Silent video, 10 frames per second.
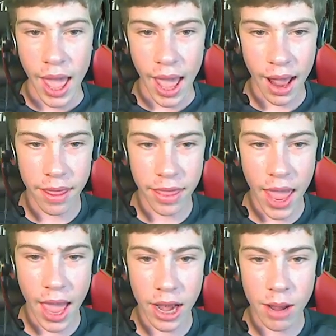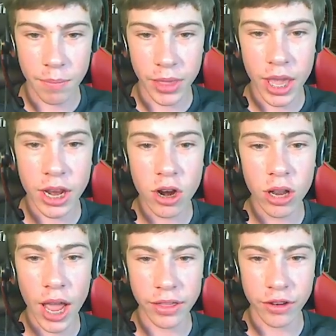And then, in here,
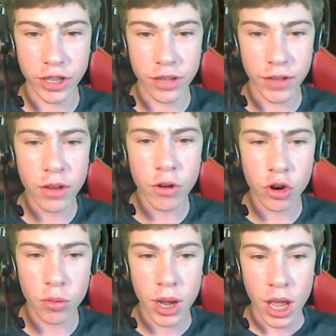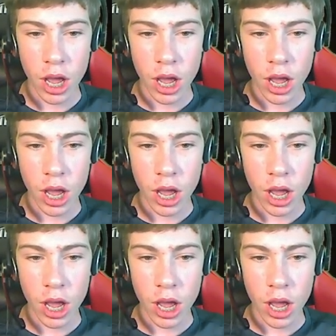like, the TV room.